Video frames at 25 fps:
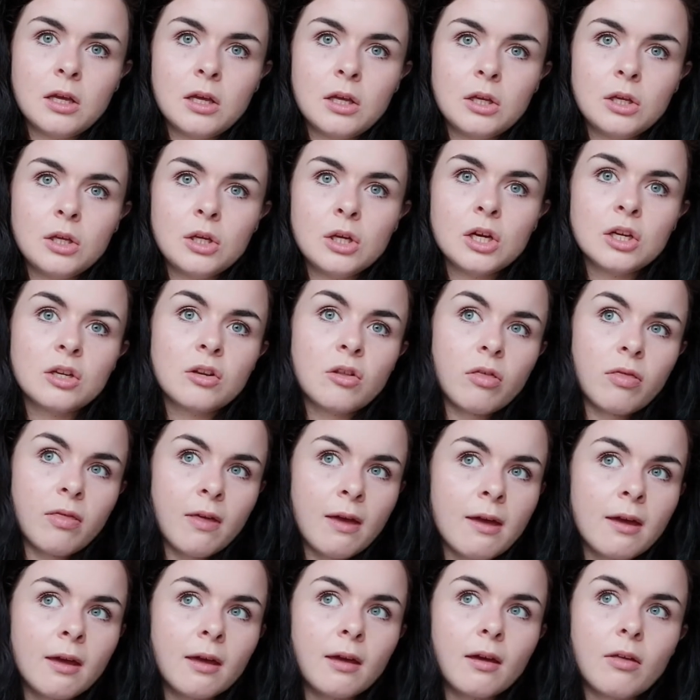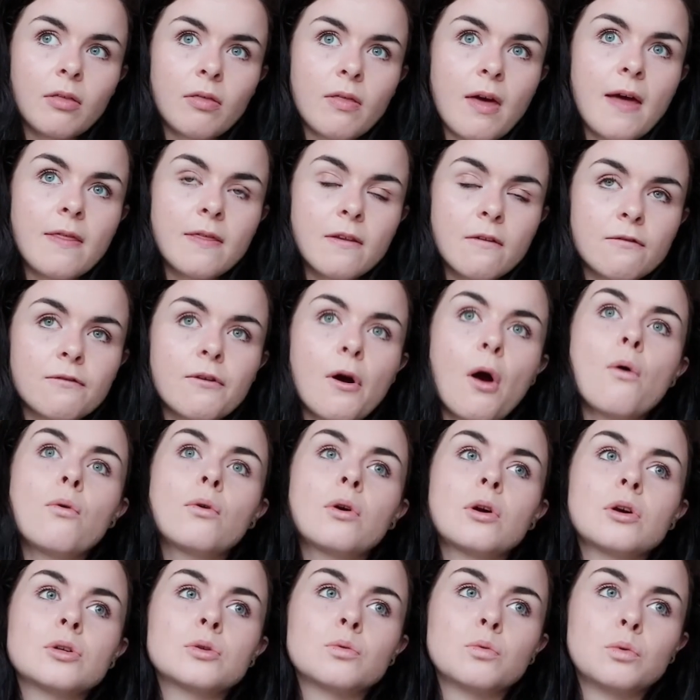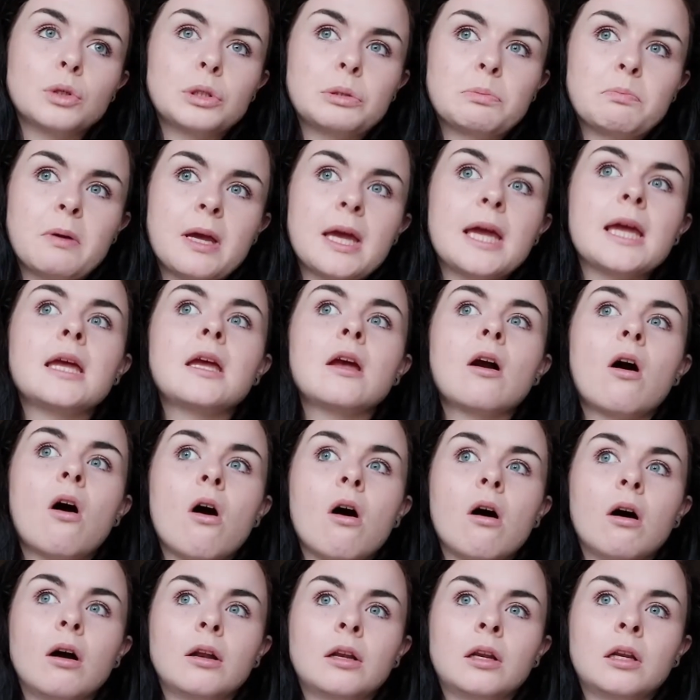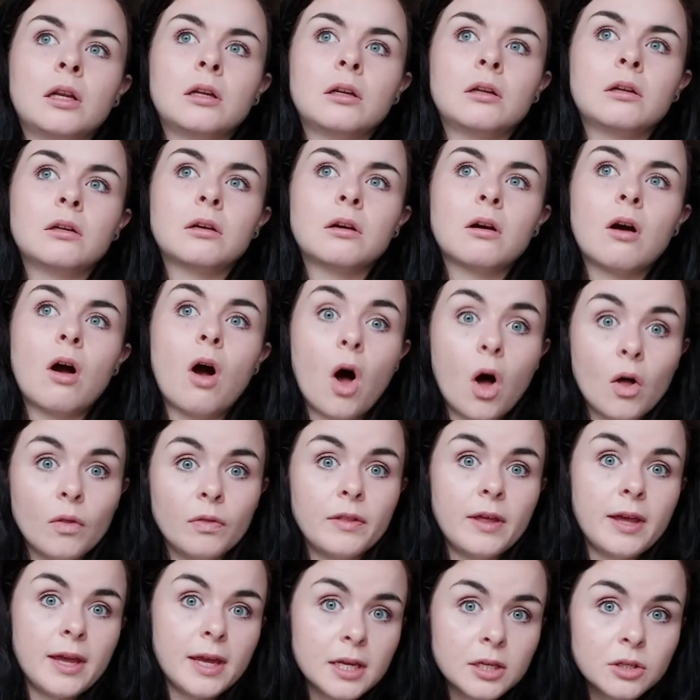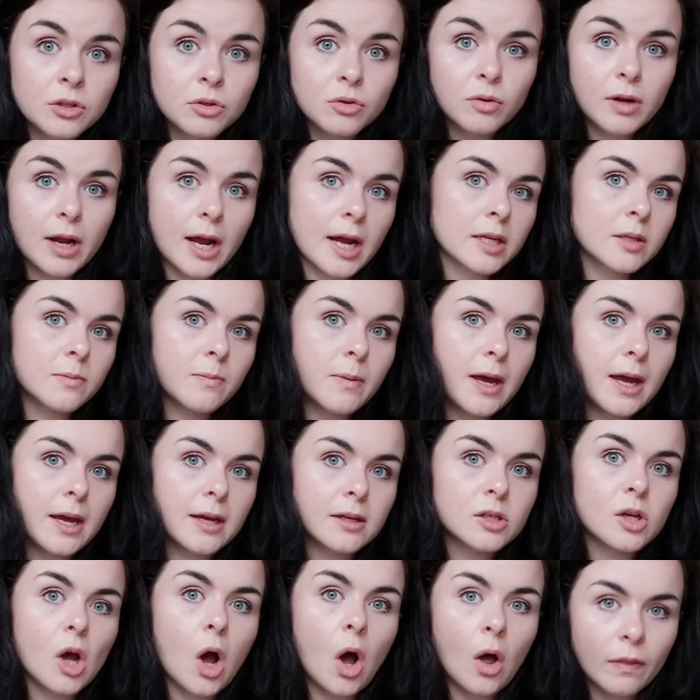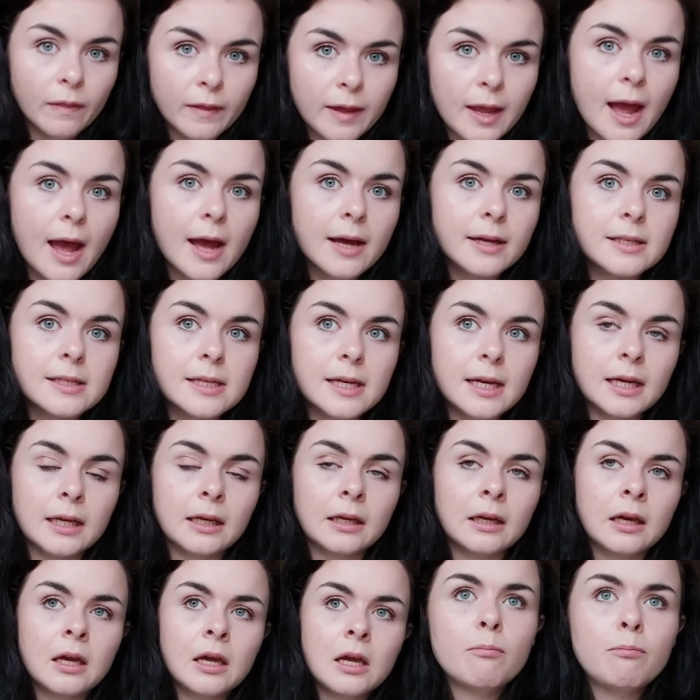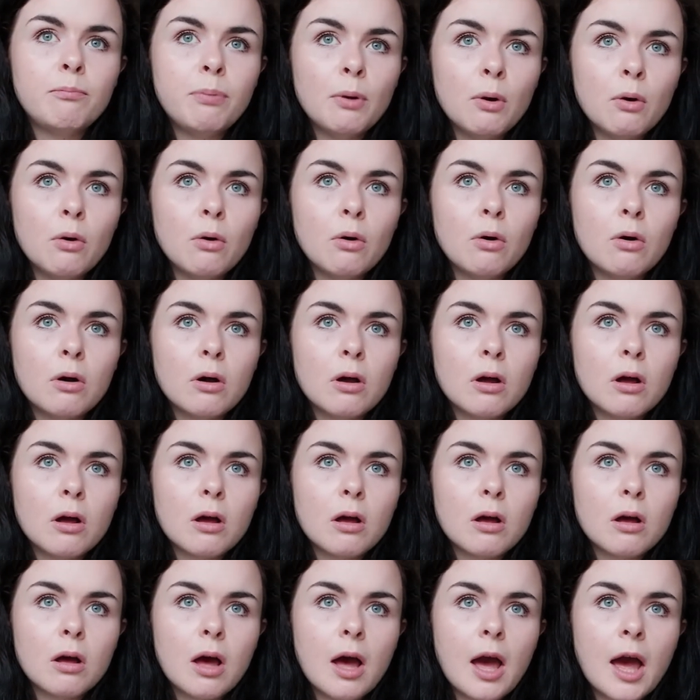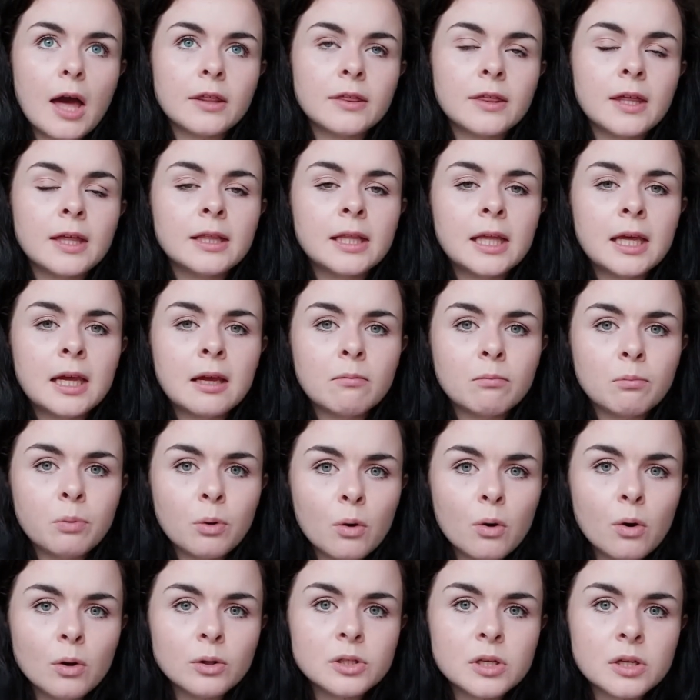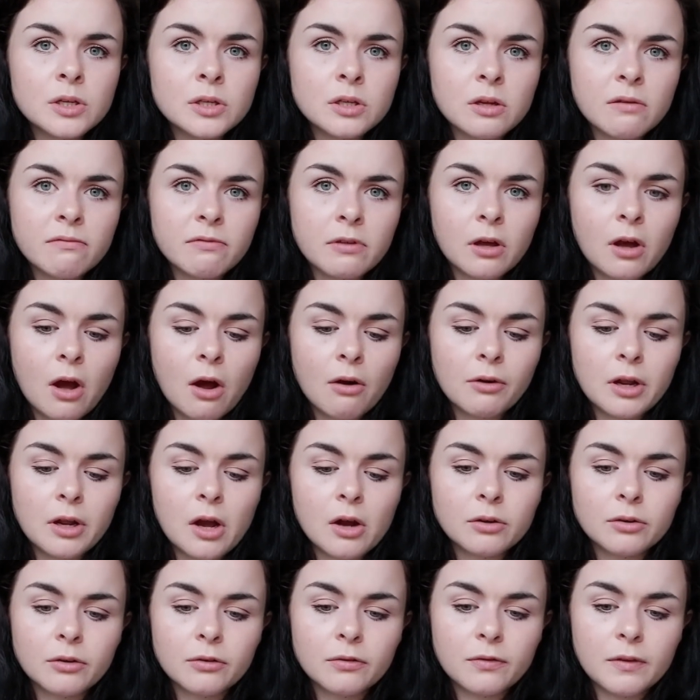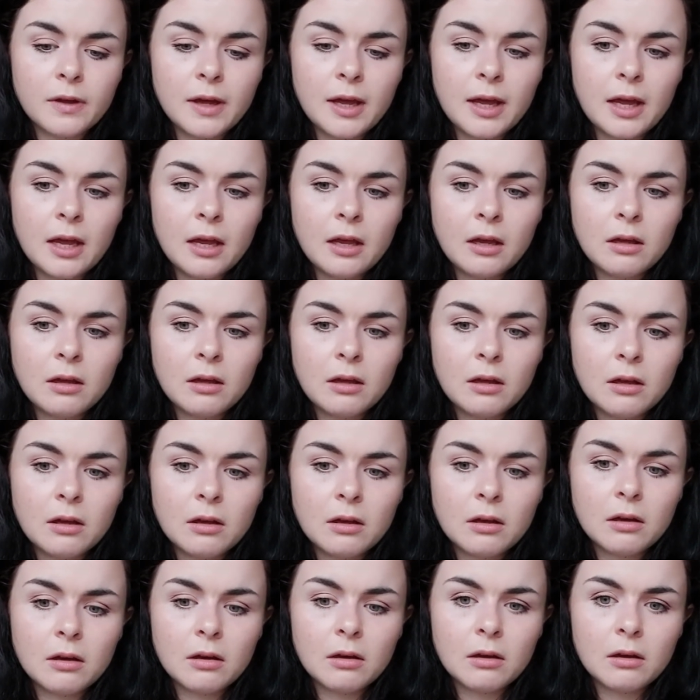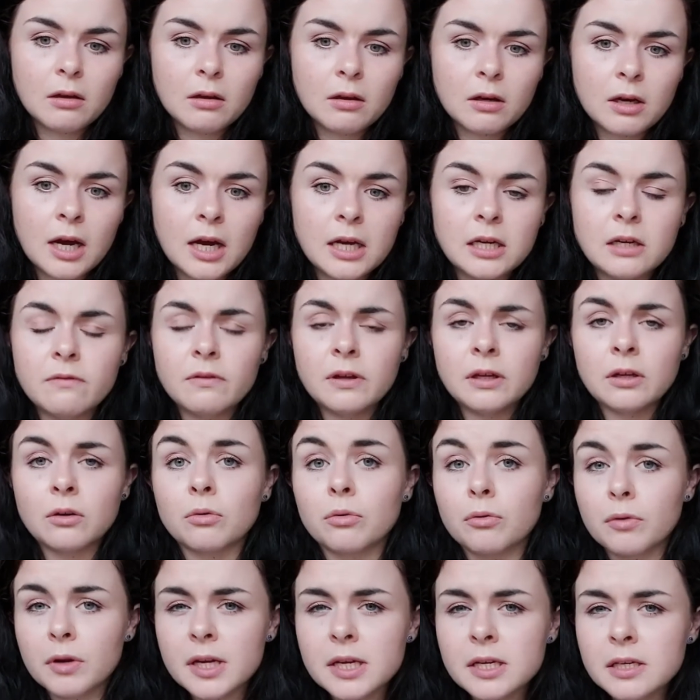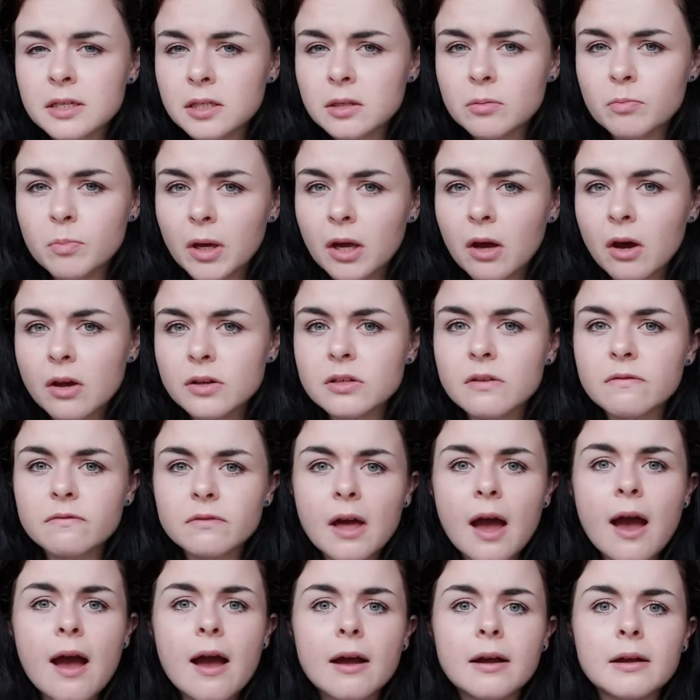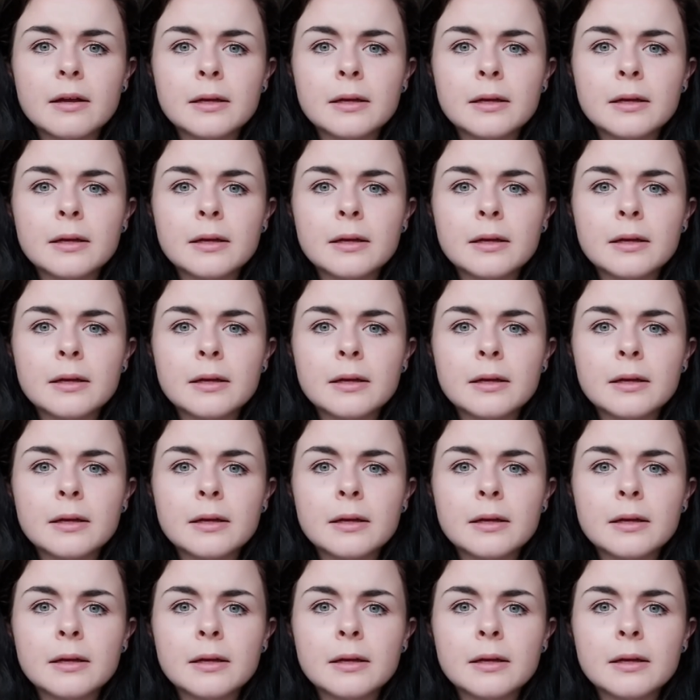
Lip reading: you'd think that the focus would be on the history aspect, on the acting, but I think the importance of the choreography kind of increased because of that.